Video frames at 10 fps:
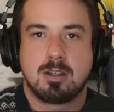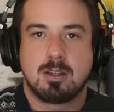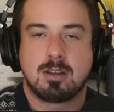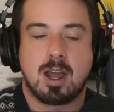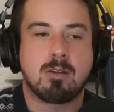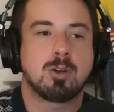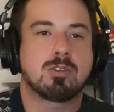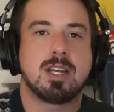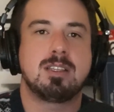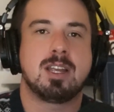Tyrone
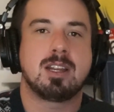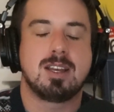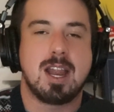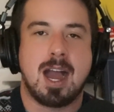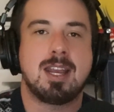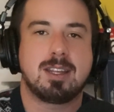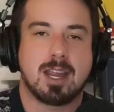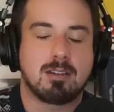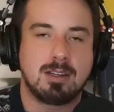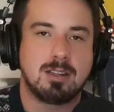Tracy getting 9
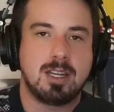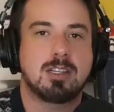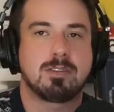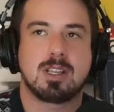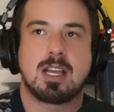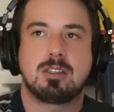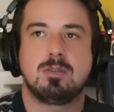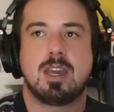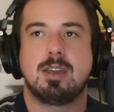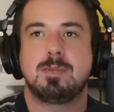carries in each of his last 2
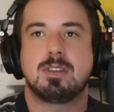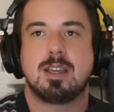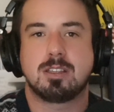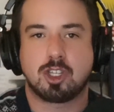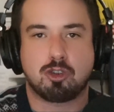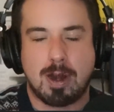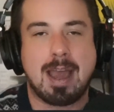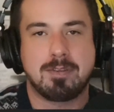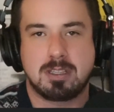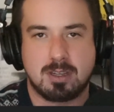games is a
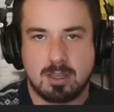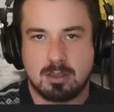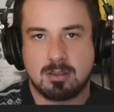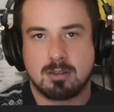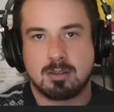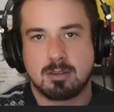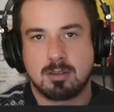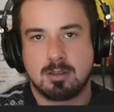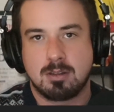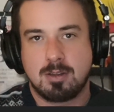travesty.
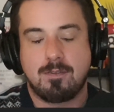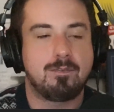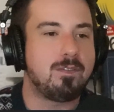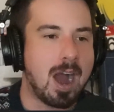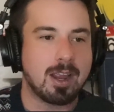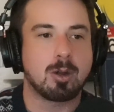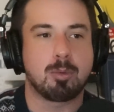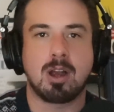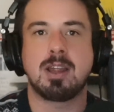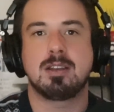Fire
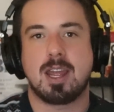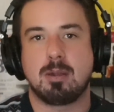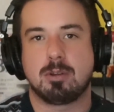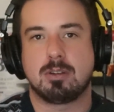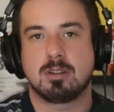Brian Daboll.